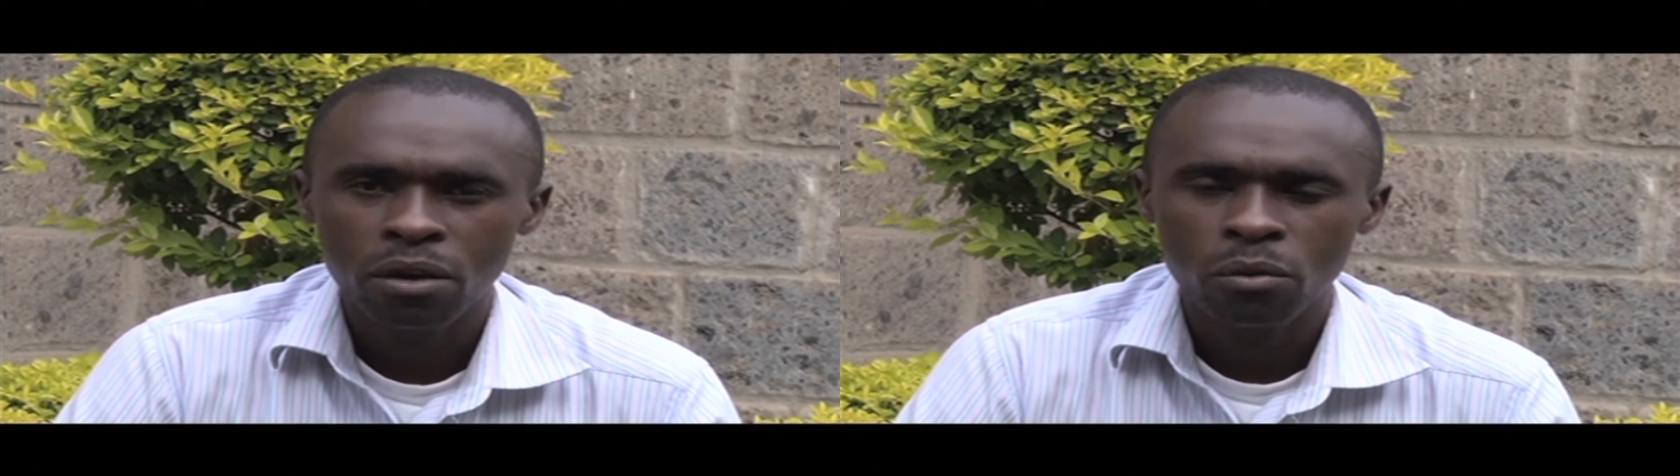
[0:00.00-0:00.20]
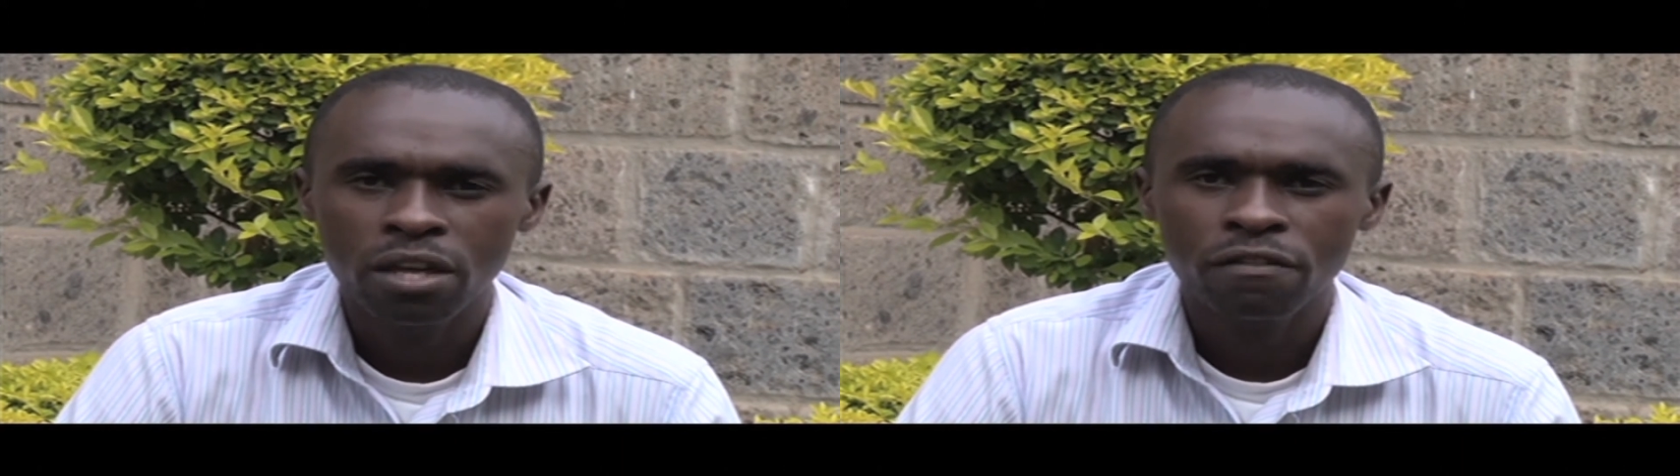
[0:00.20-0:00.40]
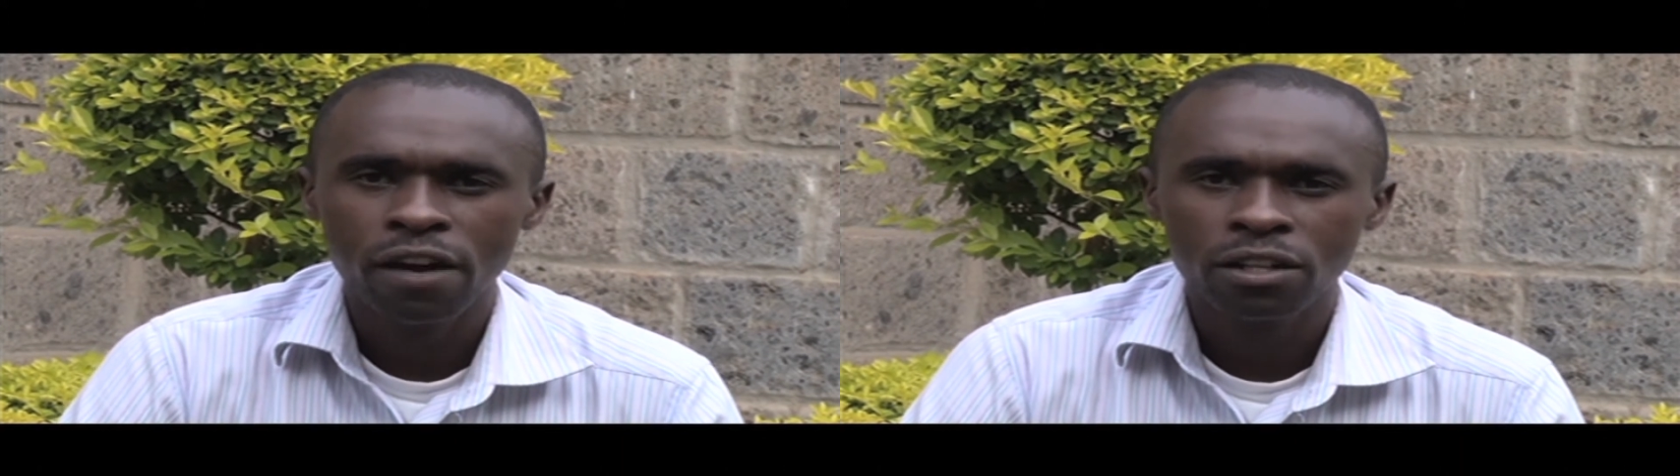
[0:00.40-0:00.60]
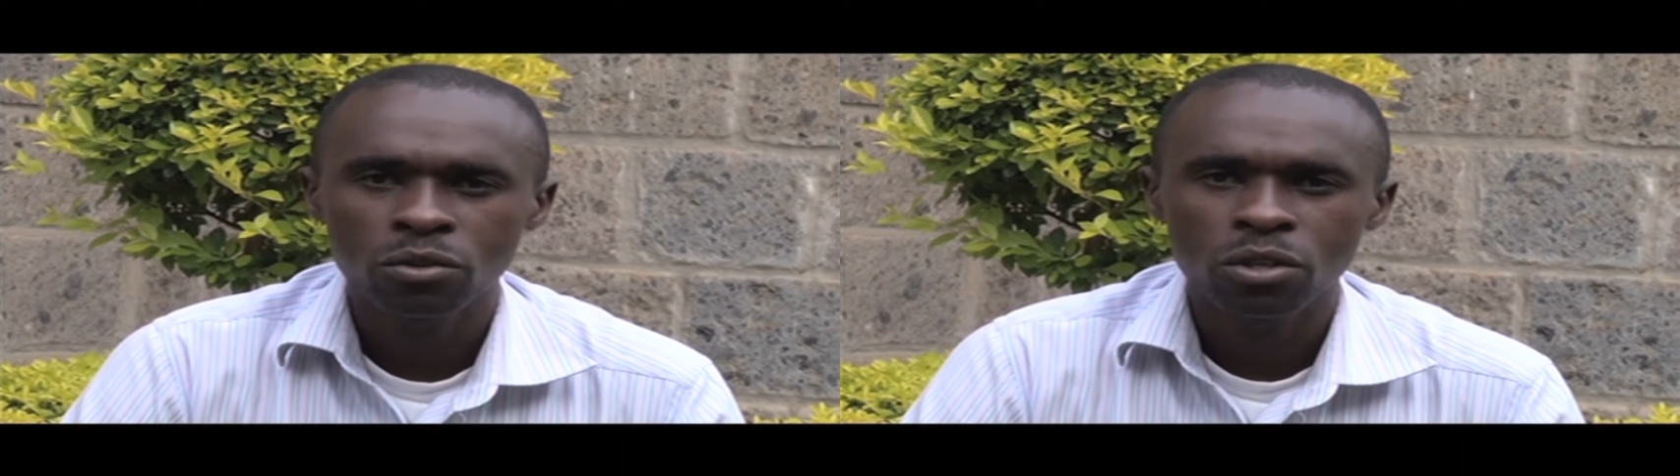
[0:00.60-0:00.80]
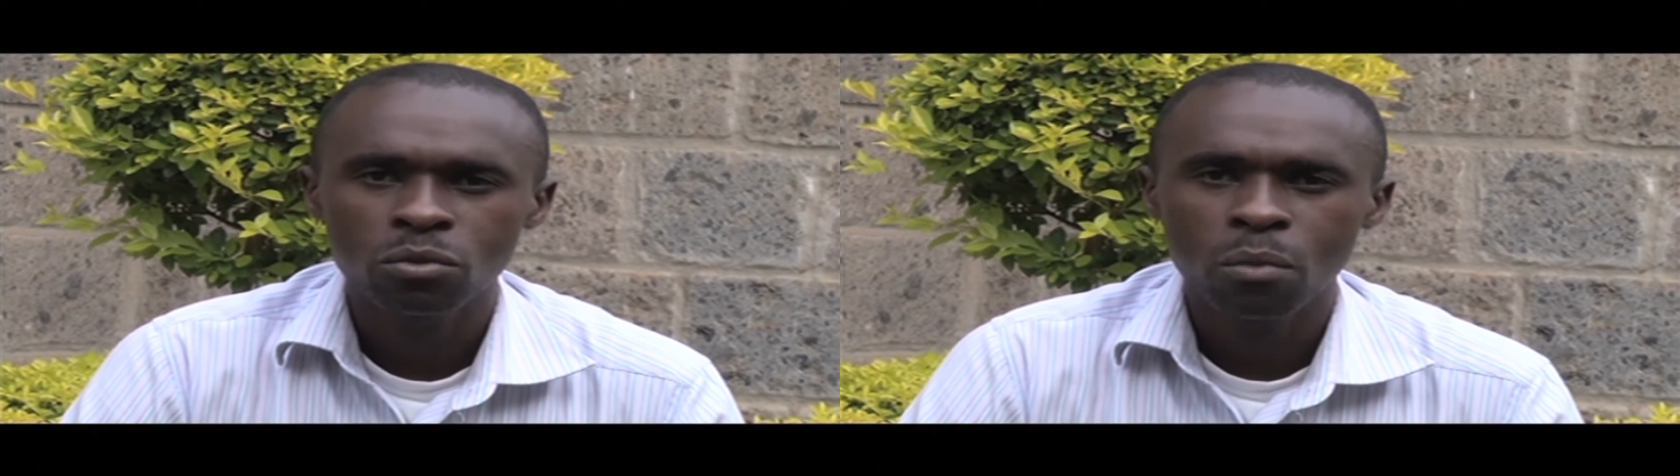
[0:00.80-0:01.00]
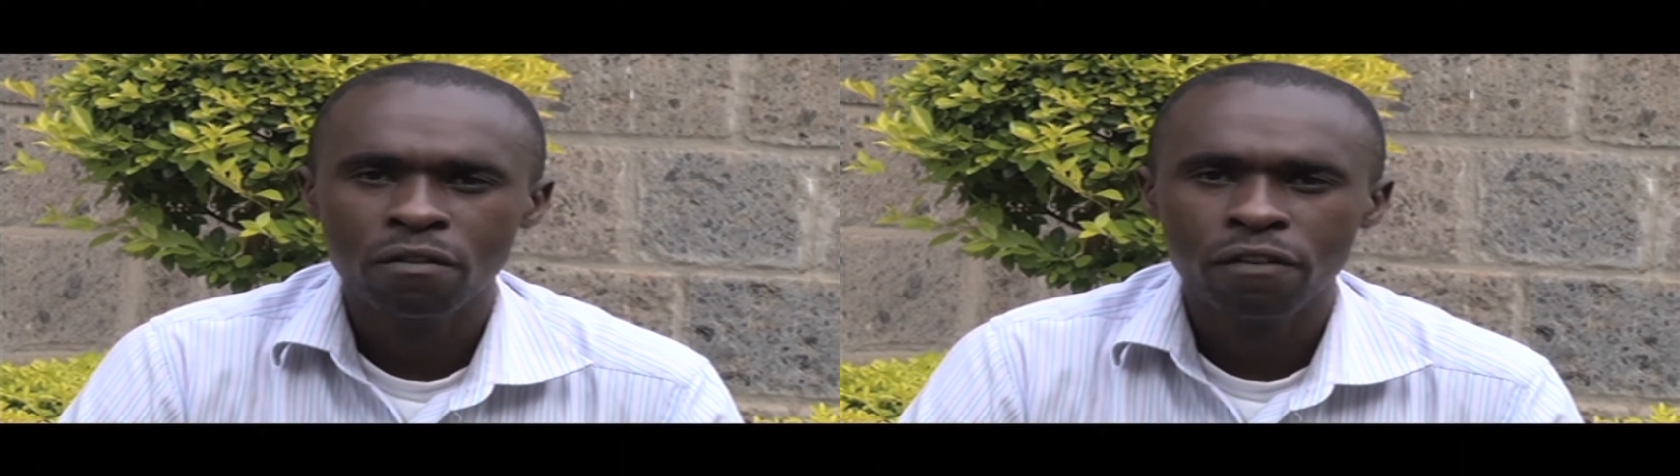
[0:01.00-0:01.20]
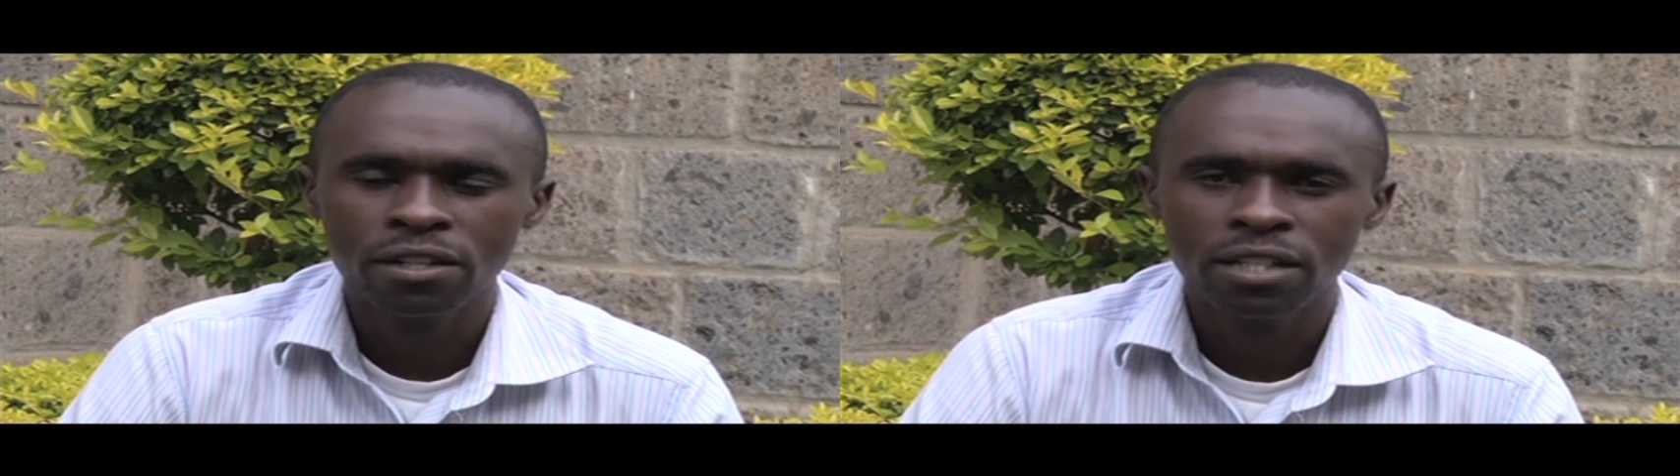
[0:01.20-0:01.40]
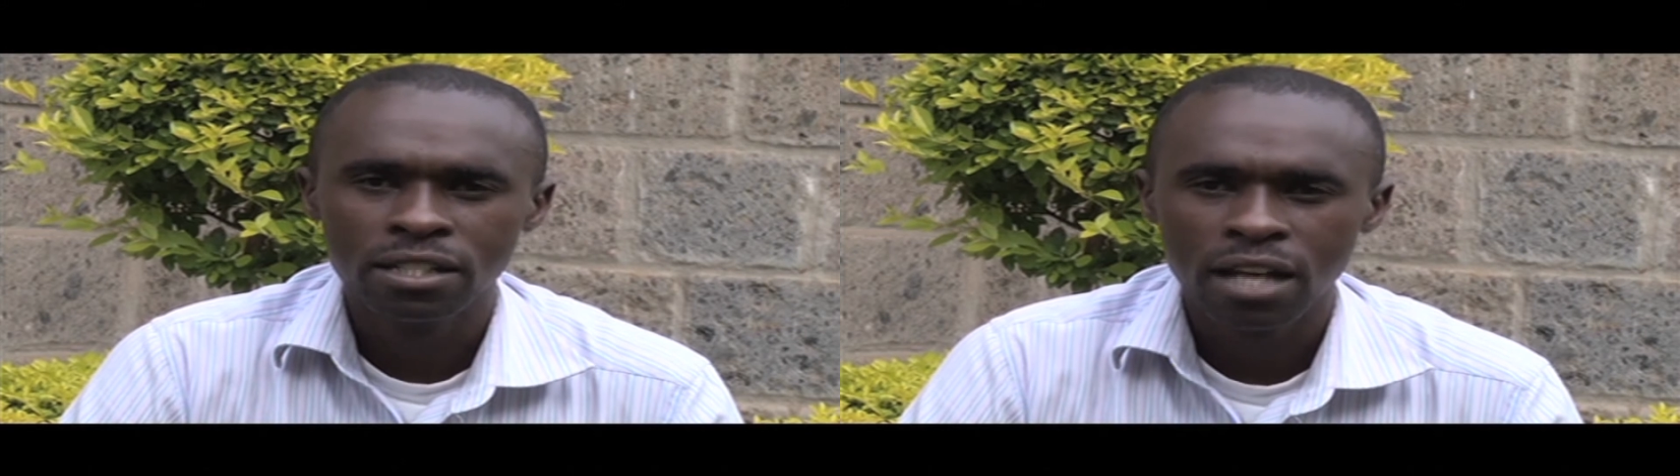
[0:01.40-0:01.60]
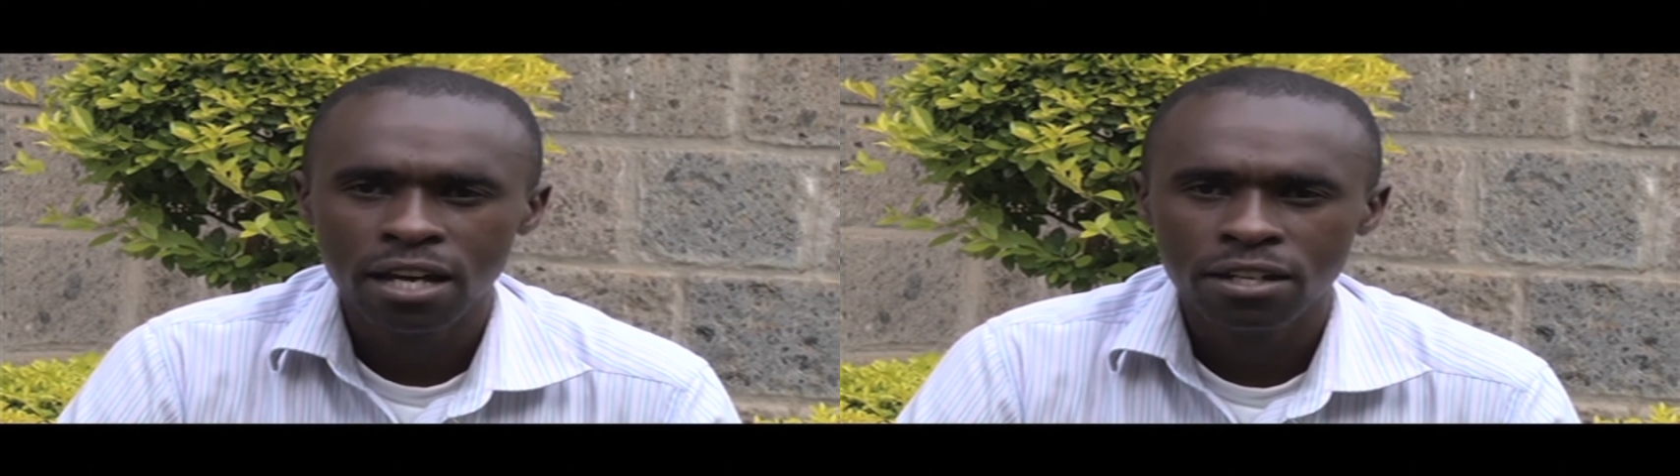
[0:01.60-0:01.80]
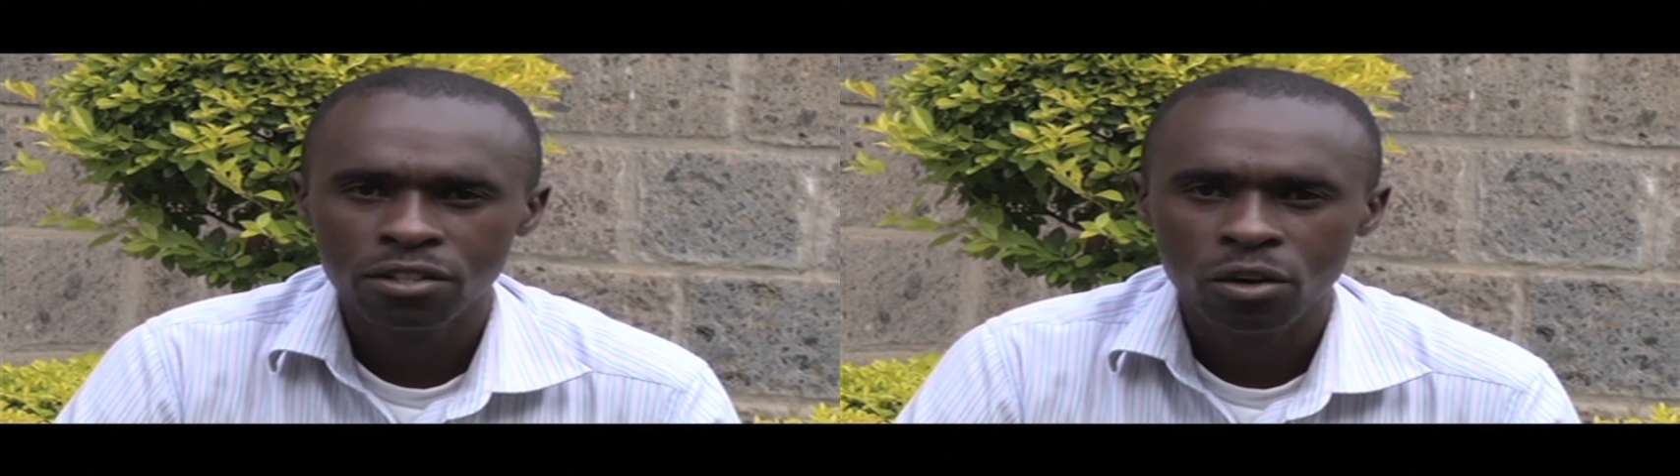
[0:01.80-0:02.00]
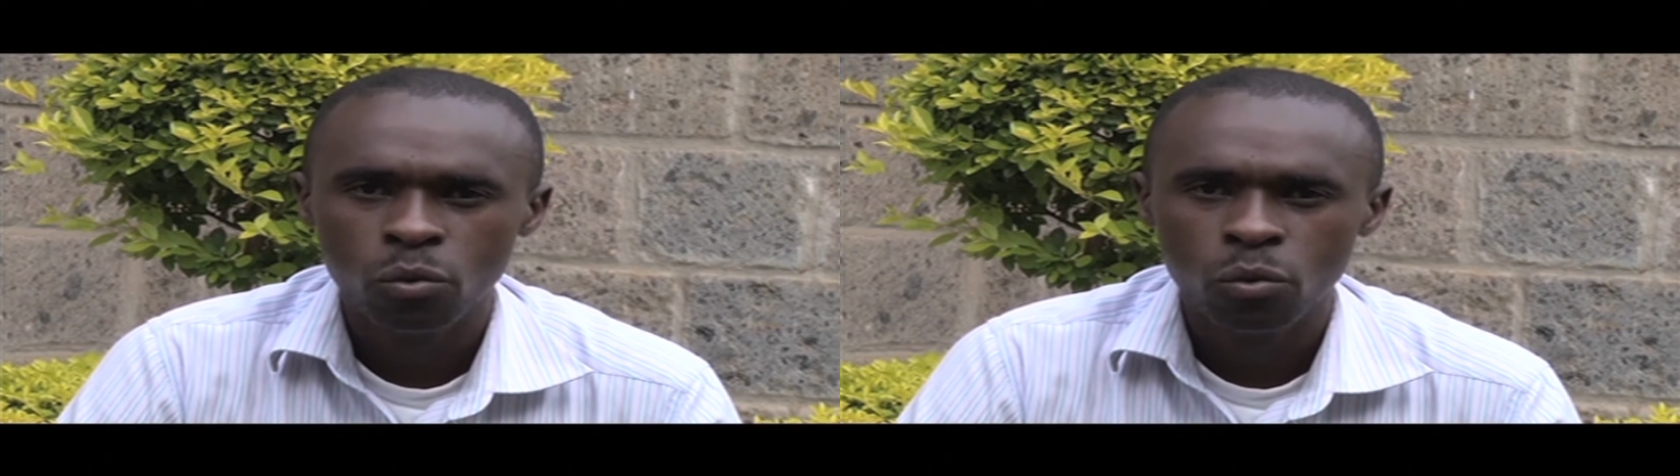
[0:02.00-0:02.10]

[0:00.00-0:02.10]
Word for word: with a factory to manufacture tiles,